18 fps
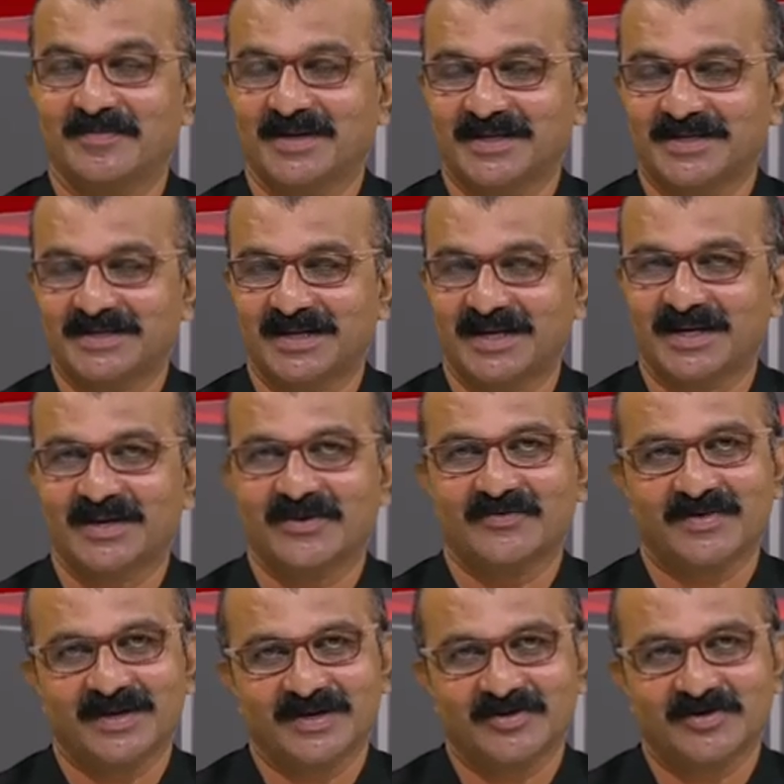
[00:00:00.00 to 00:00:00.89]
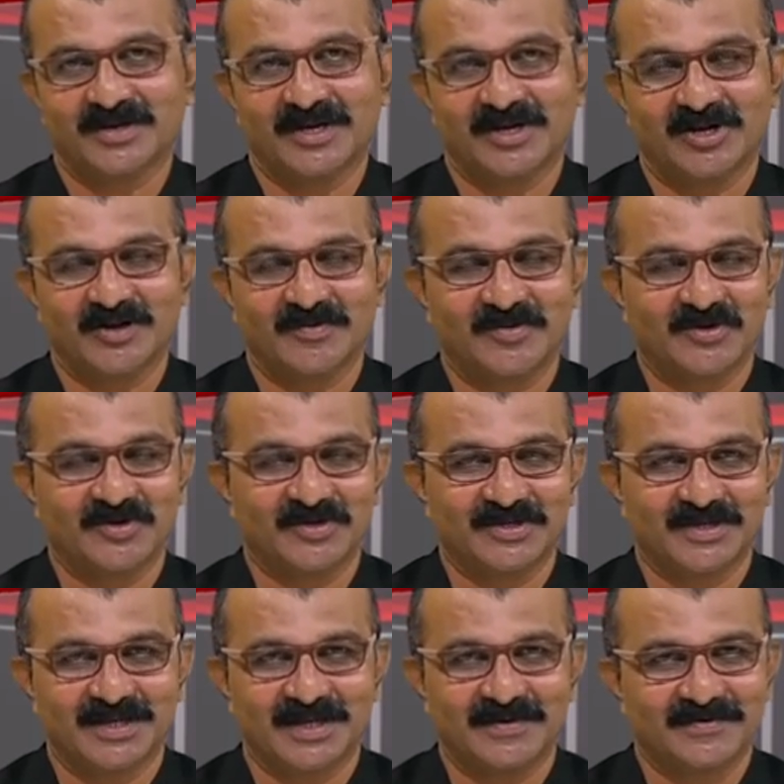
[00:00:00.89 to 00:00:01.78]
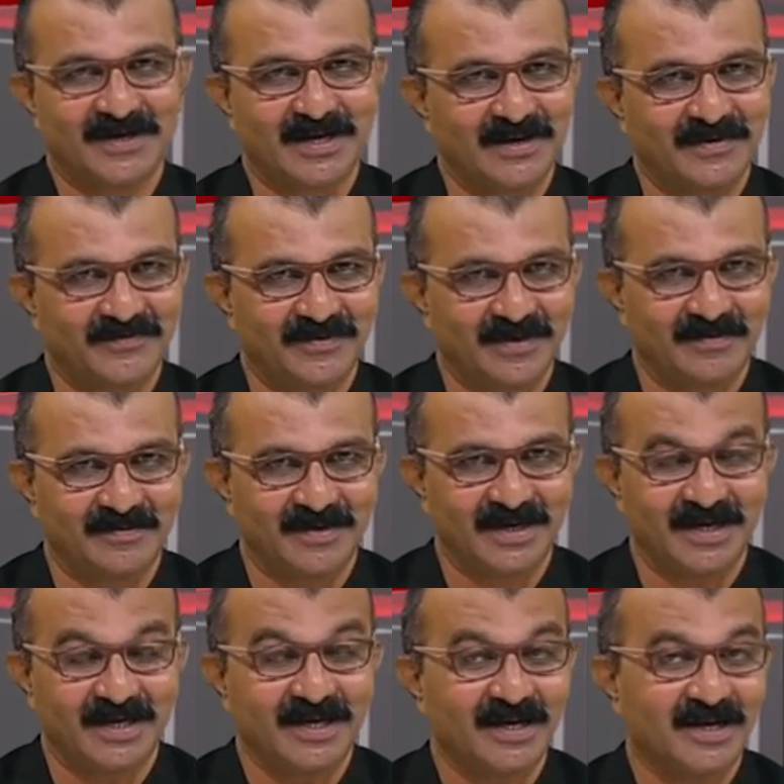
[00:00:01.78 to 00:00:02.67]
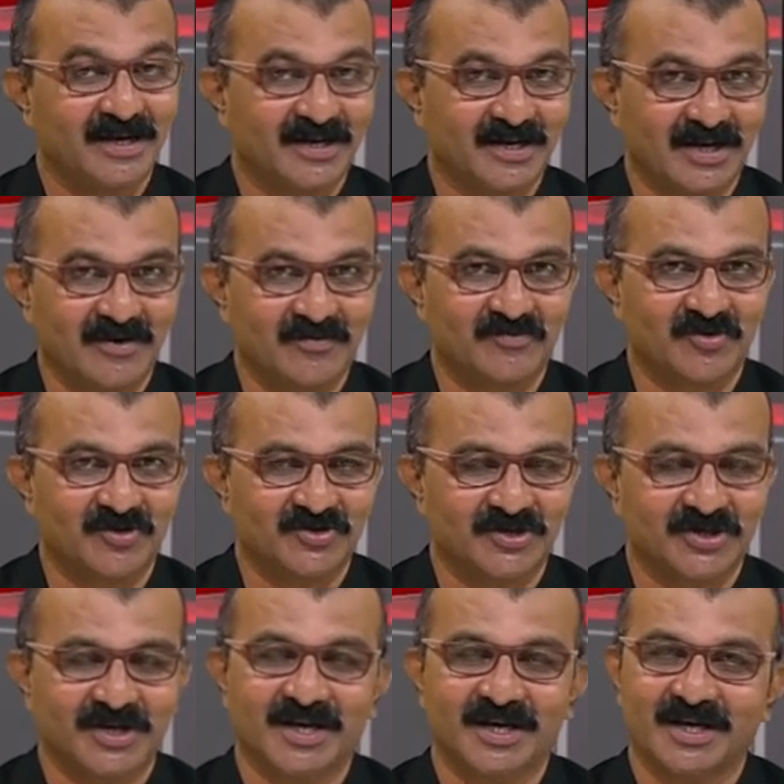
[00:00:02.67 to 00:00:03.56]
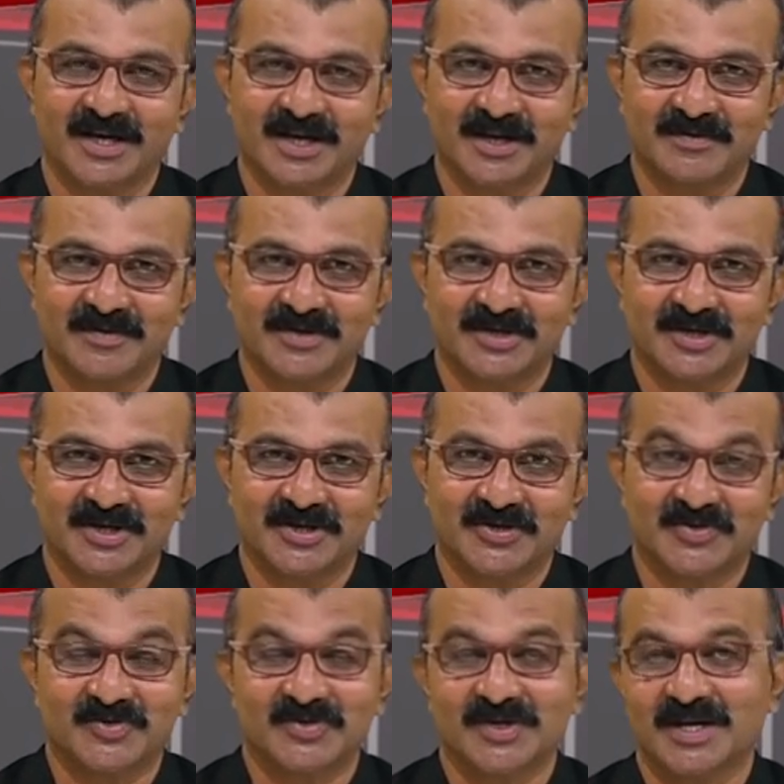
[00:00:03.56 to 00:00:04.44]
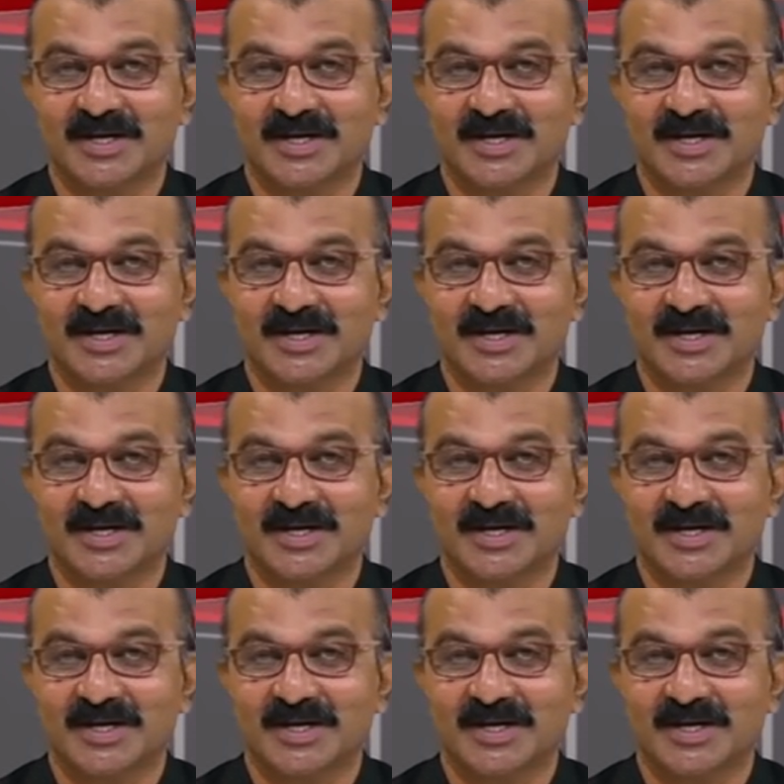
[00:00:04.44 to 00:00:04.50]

Please take very good care of yourself and family. Keep watching INBCN News.